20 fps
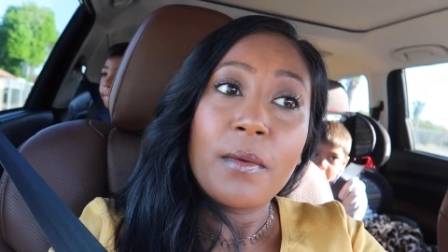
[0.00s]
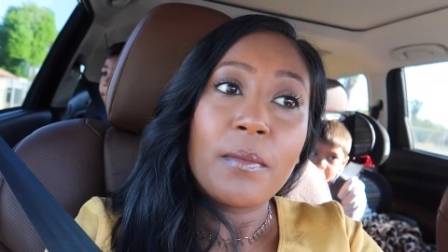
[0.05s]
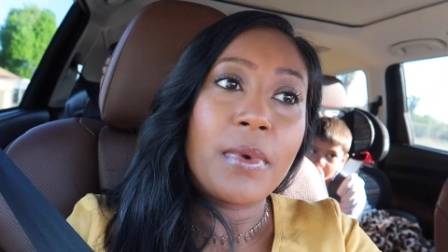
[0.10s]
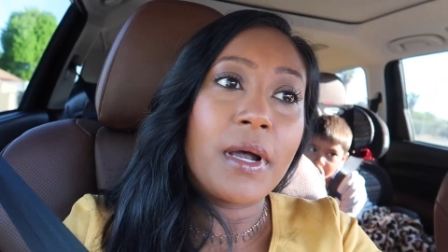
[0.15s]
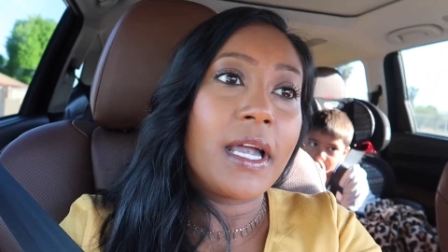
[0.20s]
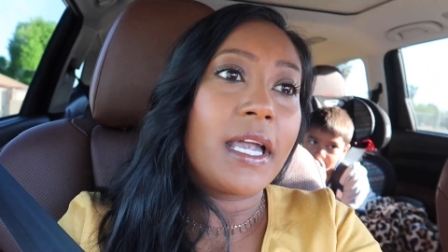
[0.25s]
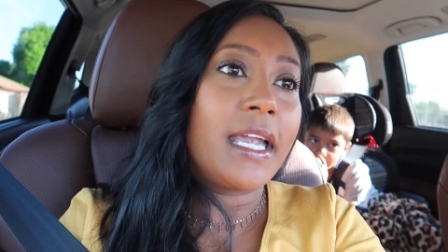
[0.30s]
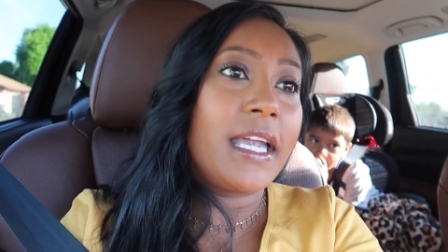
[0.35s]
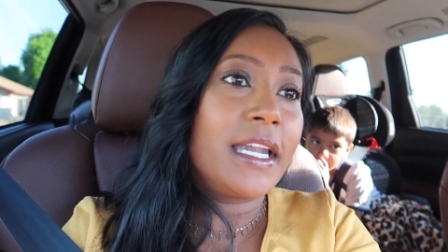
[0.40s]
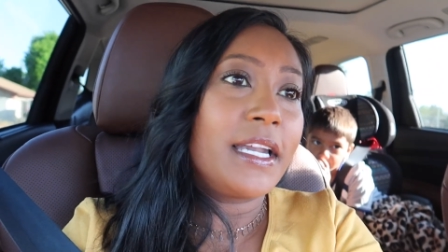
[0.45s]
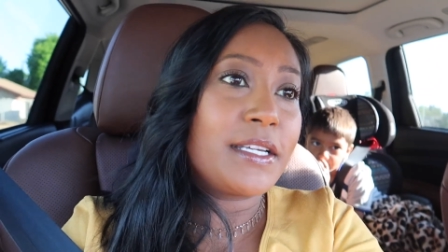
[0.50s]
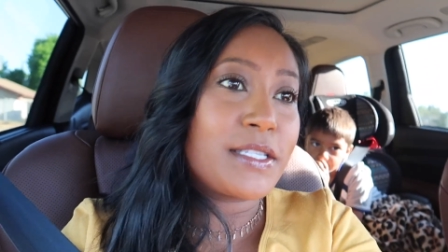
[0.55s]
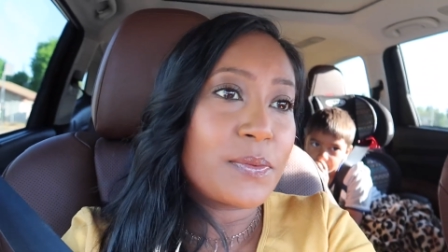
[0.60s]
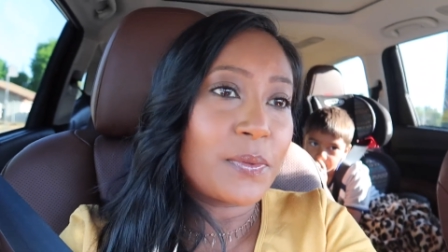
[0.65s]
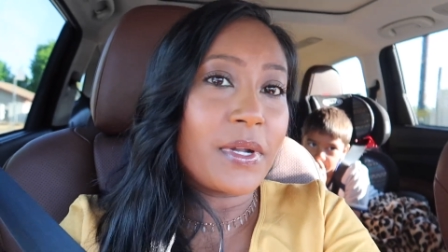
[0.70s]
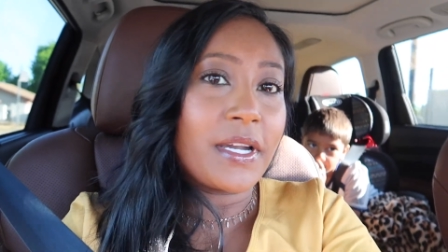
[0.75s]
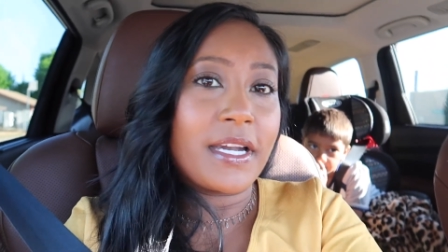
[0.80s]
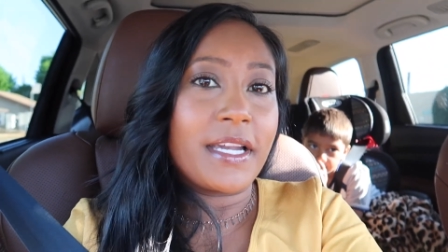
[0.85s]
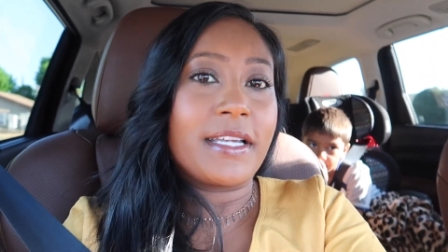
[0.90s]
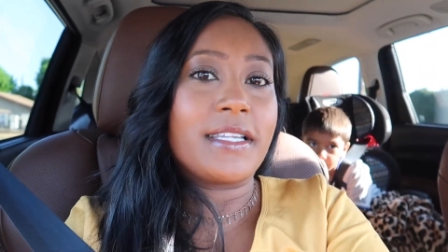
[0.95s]
But it is
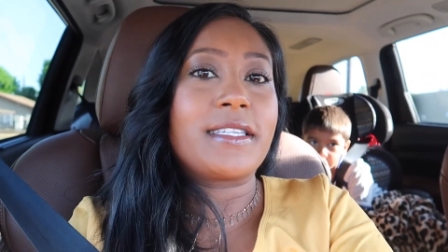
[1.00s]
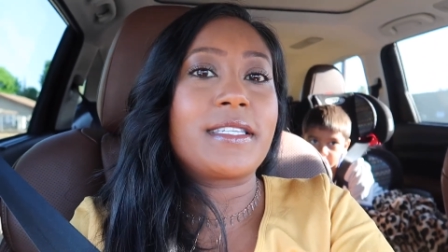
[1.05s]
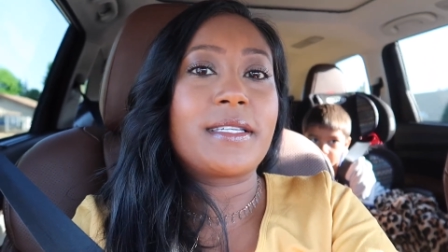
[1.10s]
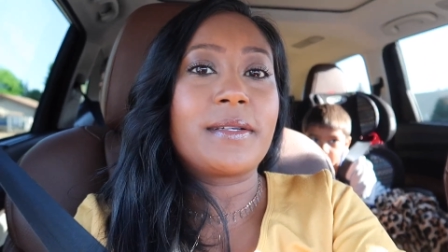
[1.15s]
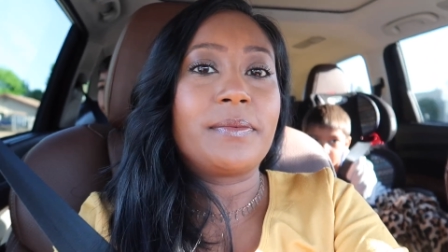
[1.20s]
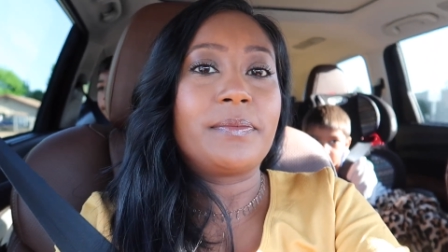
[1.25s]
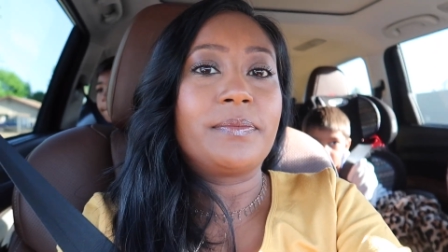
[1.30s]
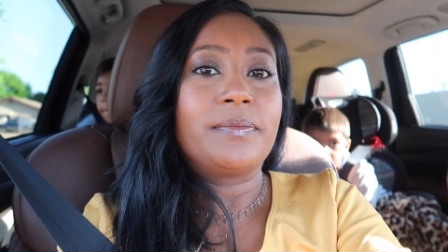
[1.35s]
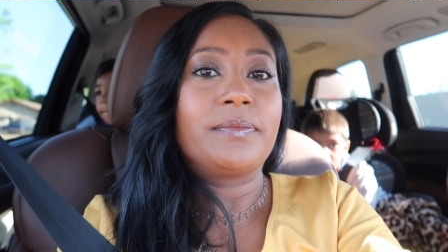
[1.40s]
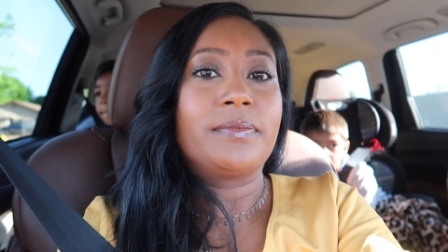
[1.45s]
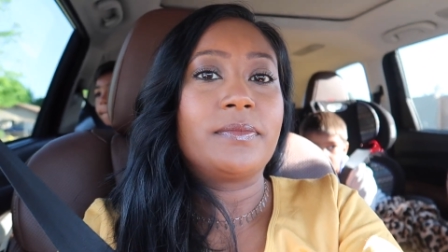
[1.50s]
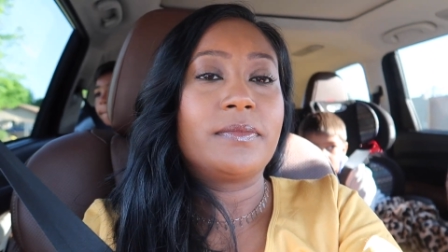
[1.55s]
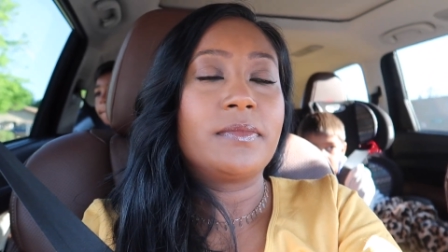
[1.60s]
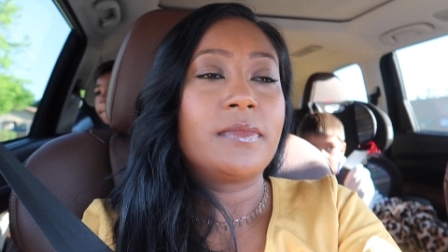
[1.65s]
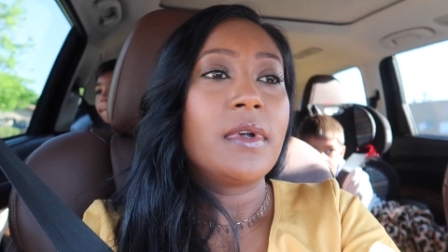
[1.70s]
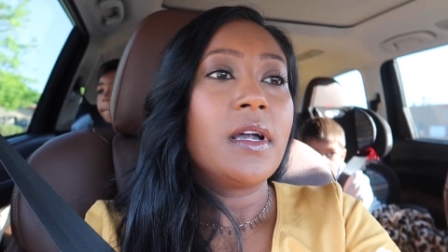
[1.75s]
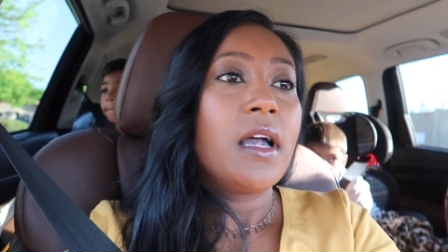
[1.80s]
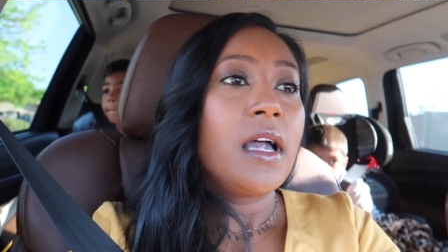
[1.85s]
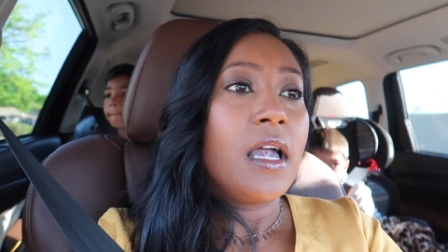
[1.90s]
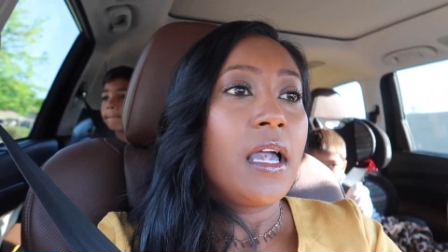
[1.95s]
what it is.
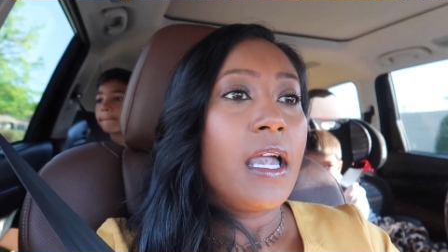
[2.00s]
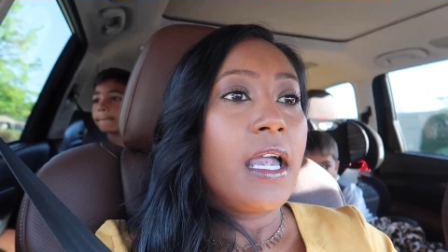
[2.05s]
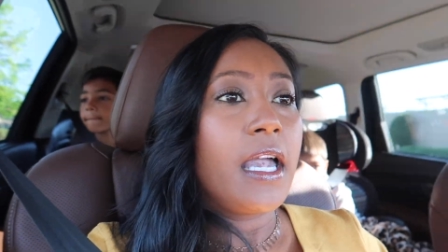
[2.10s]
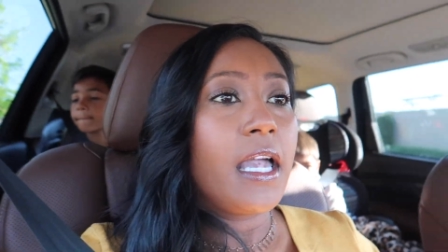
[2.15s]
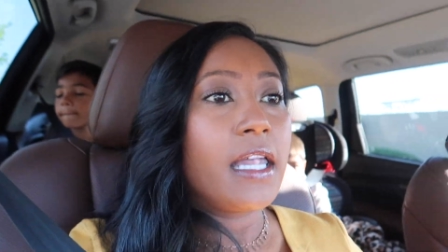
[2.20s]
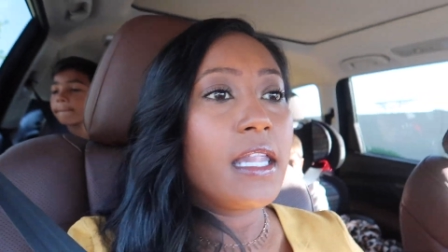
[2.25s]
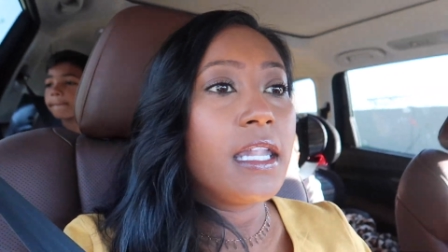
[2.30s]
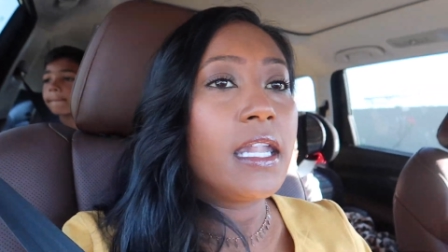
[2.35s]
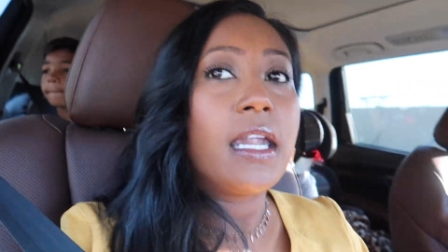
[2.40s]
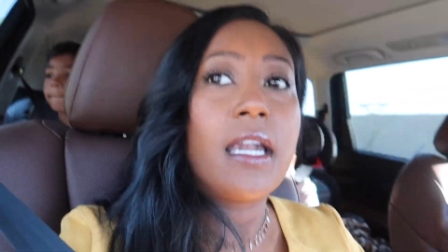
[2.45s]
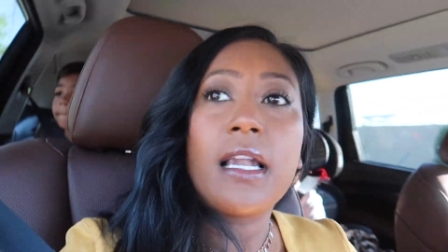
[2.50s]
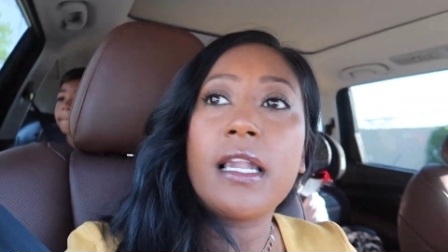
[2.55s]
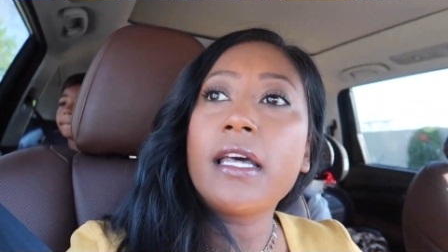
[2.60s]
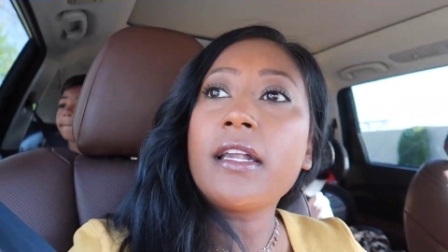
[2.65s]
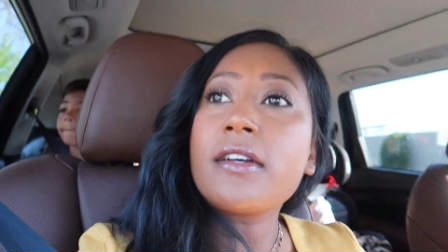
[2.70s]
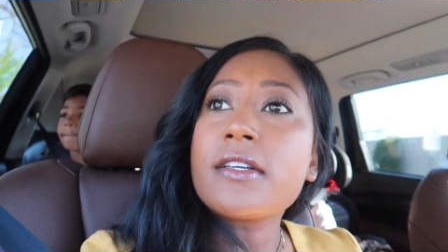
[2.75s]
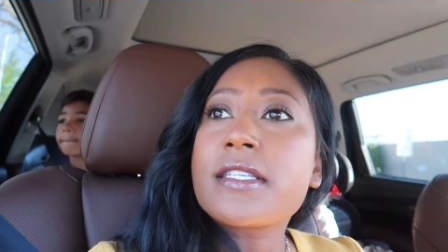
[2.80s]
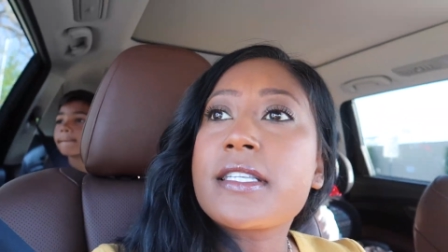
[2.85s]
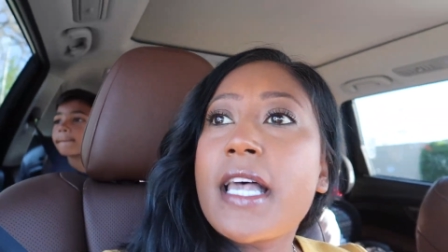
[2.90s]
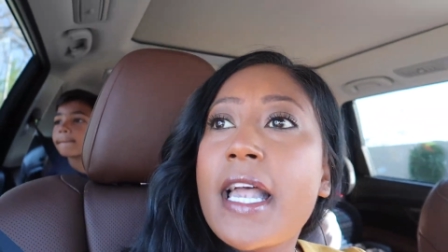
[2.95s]
And then
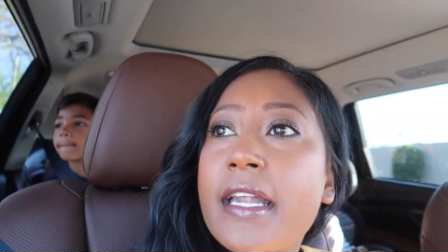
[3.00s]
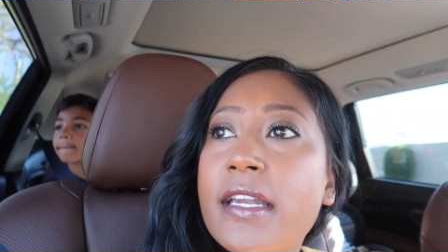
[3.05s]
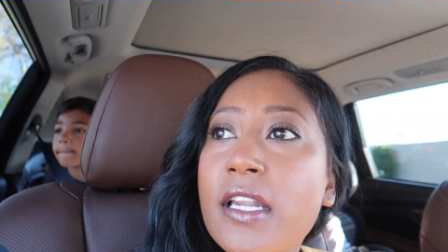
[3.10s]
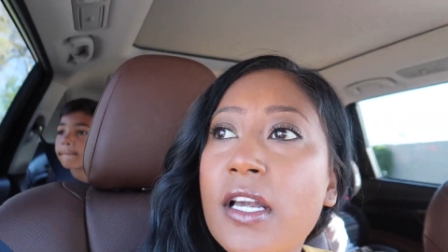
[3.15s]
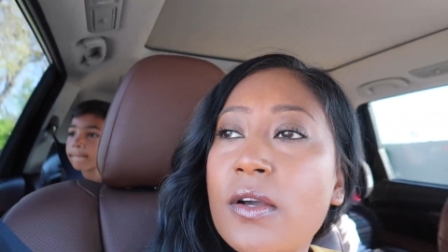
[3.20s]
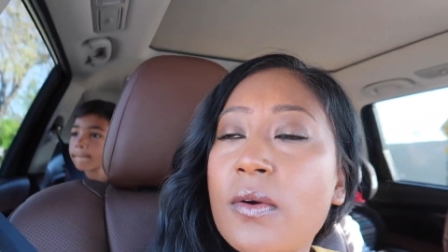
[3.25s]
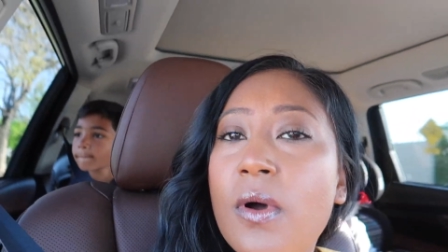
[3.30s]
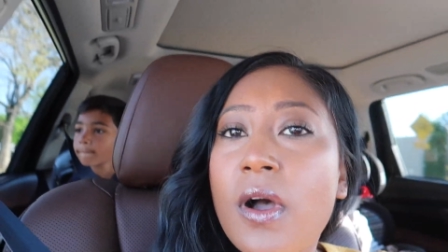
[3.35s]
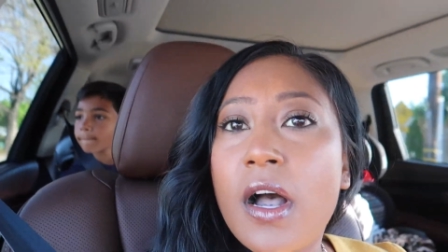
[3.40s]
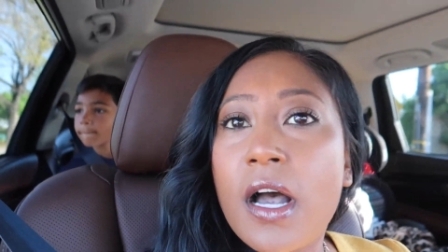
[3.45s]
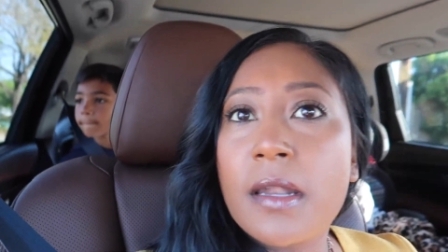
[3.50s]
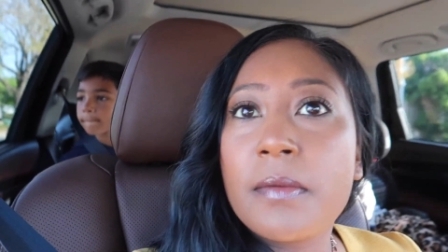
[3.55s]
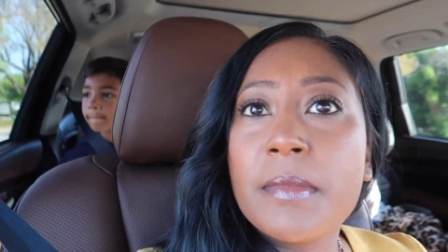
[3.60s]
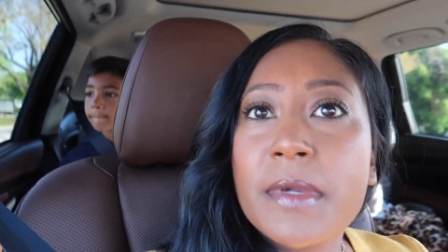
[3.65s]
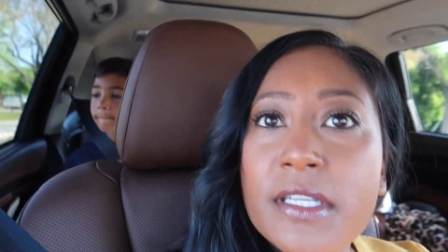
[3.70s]
little side note on